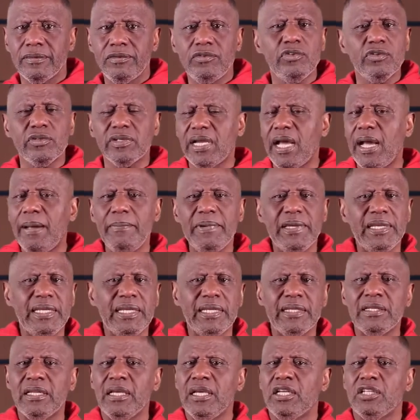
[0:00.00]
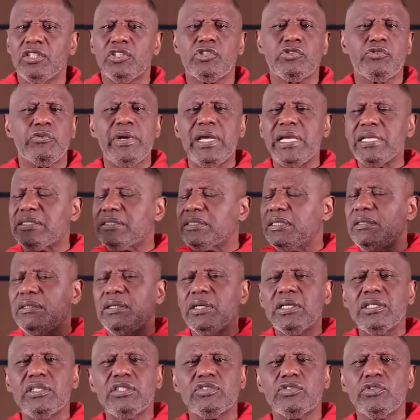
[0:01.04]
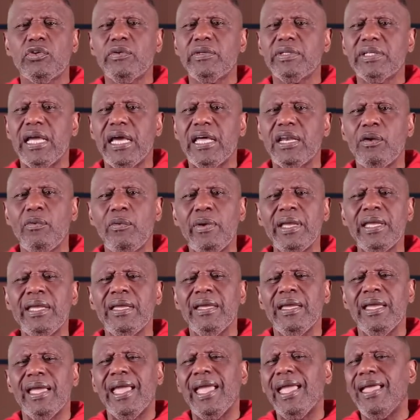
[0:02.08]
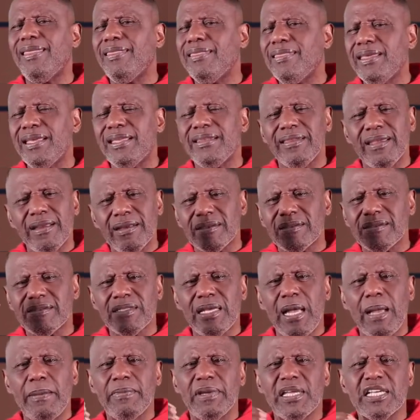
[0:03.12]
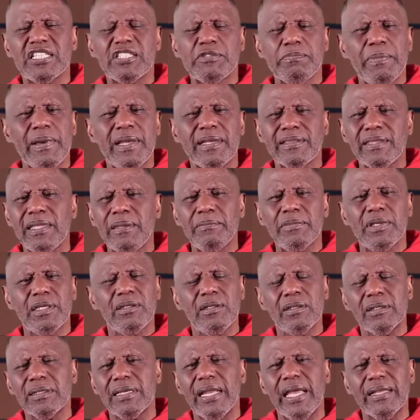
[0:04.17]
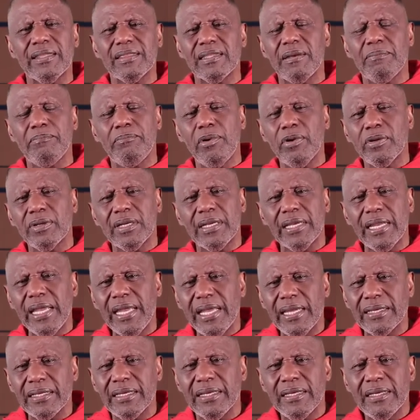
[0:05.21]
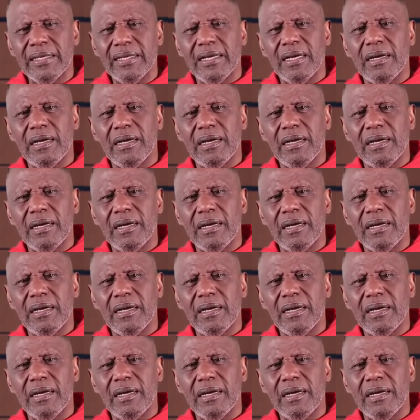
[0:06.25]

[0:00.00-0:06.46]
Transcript: You coming in dressed and looking a certain kind of way, and then there are some that expect them to look like they're borderline